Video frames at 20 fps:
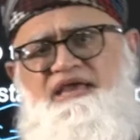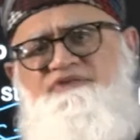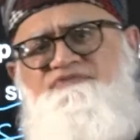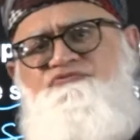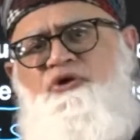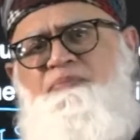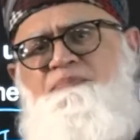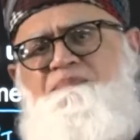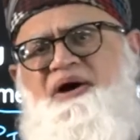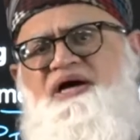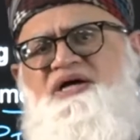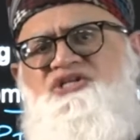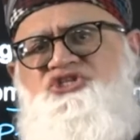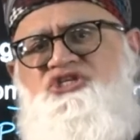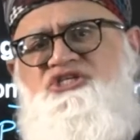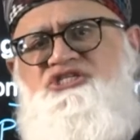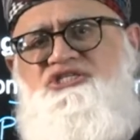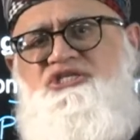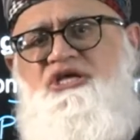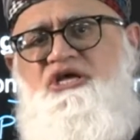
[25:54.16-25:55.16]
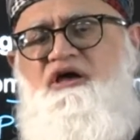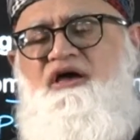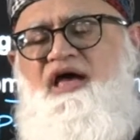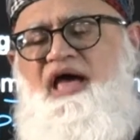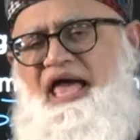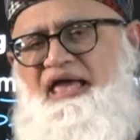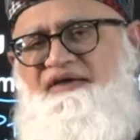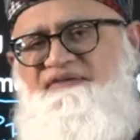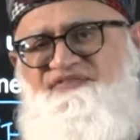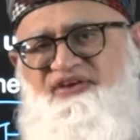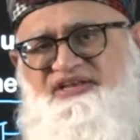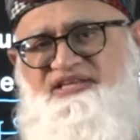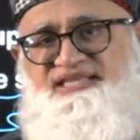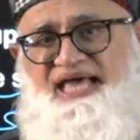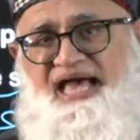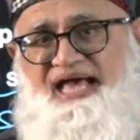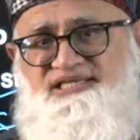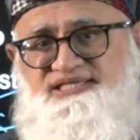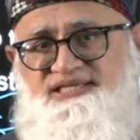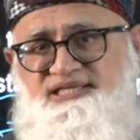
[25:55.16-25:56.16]
we purchase a fixed
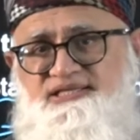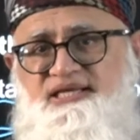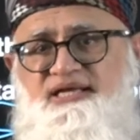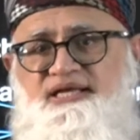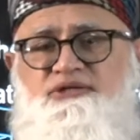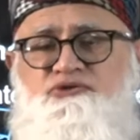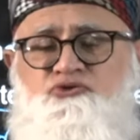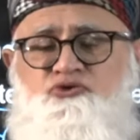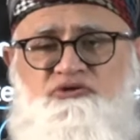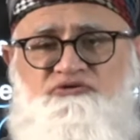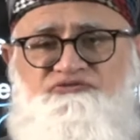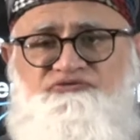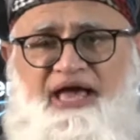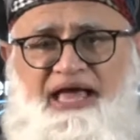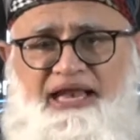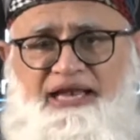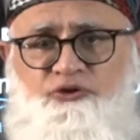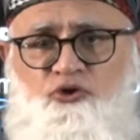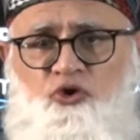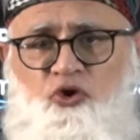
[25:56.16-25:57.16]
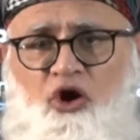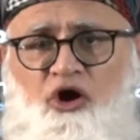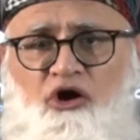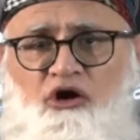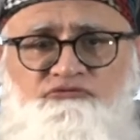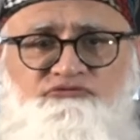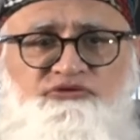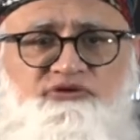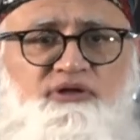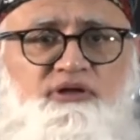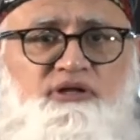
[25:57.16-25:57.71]
asset to the value of